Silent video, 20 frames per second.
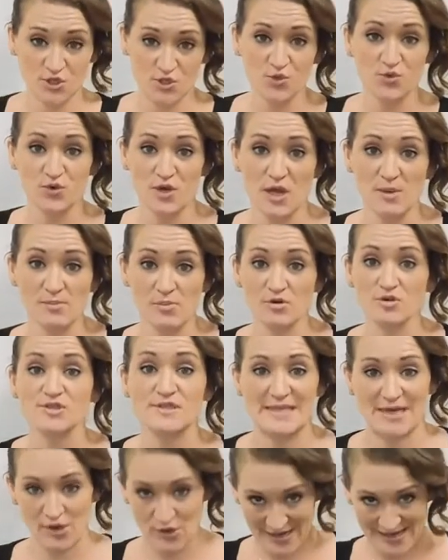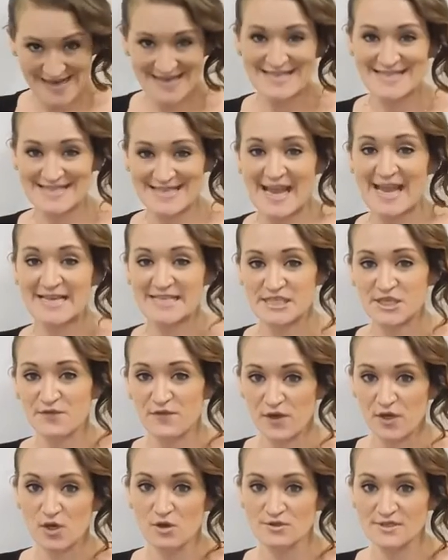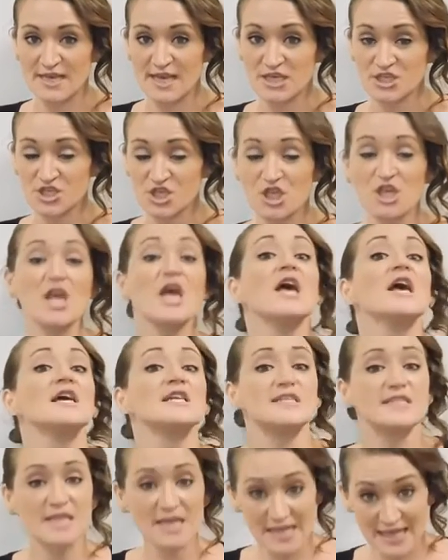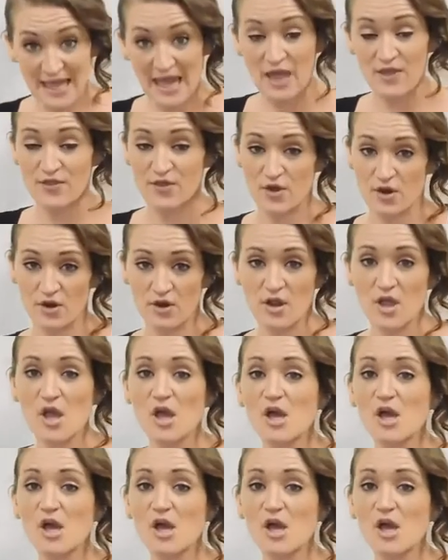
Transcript: two numbers that are in scientific notation together.